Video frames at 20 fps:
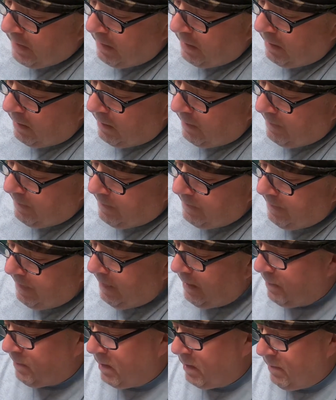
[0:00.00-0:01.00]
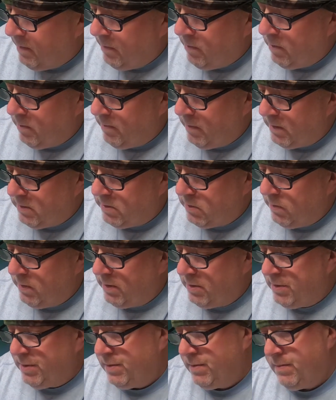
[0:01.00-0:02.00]
I'm going to be putting my
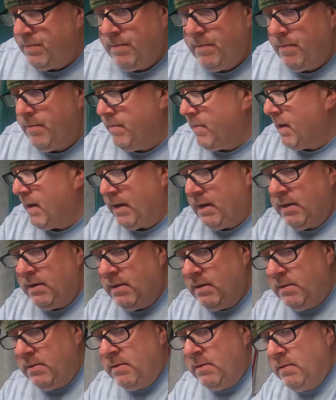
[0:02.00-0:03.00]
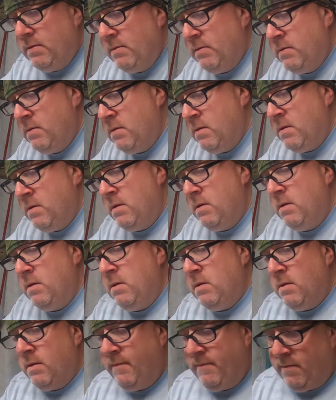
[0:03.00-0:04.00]
switch back in here
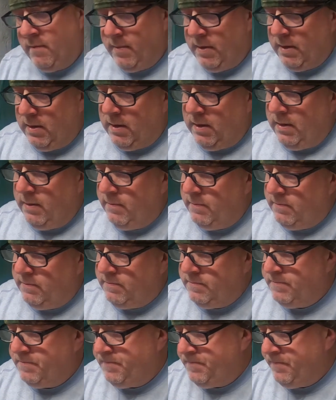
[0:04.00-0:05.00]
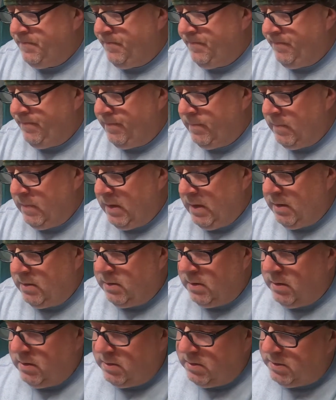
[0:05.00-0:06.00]
for my light. That's
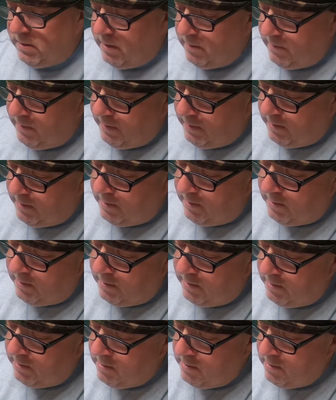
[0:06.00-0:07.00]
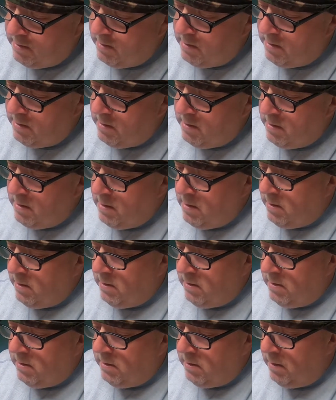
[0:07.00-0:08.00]
going to sit right there.
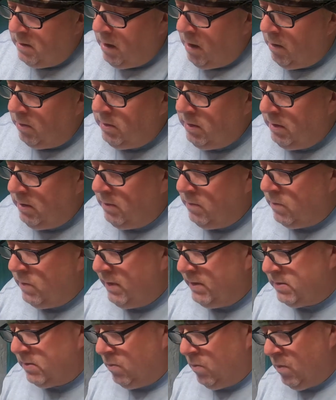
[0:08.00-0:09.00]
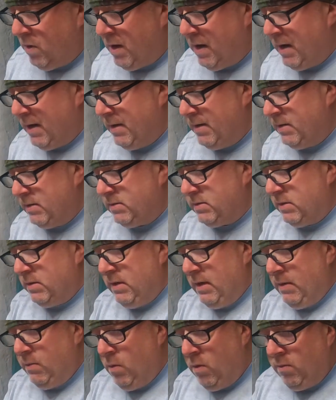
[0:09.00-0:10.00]
The only reason why is
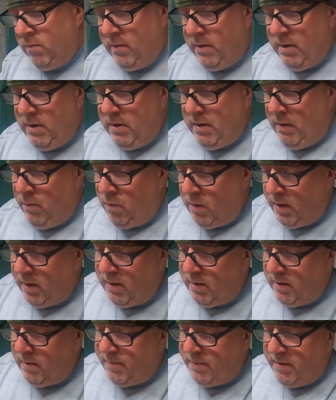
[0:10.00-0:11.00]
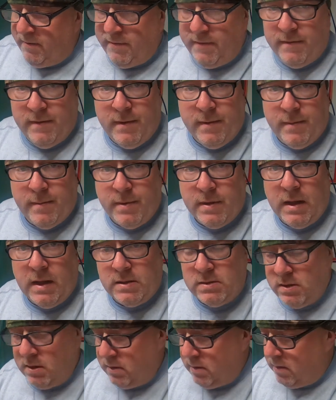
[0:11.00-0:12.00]
it won't, I wanted it up in the front, but
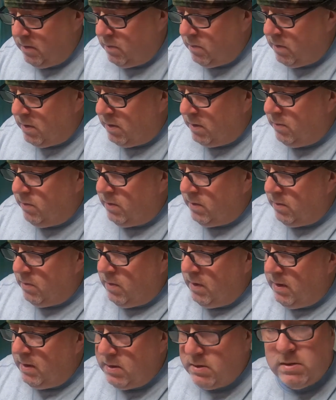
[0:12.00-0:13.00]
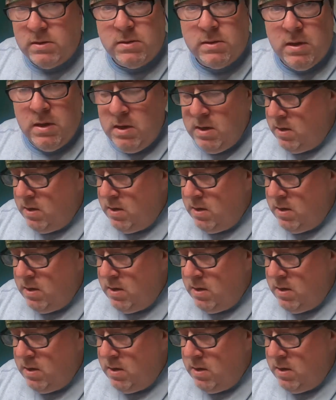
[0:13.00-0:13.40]
that's not going to work with the way this